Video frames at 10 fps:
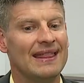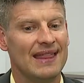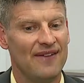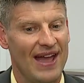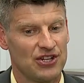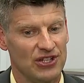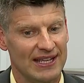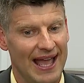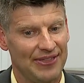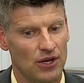They've
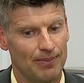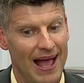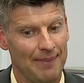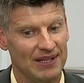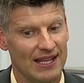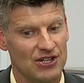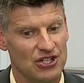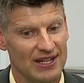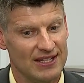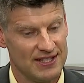actually got their
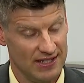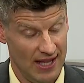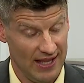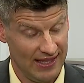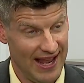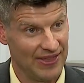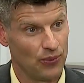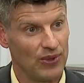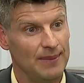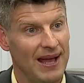population slightly on
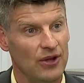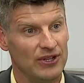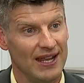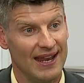the rebound,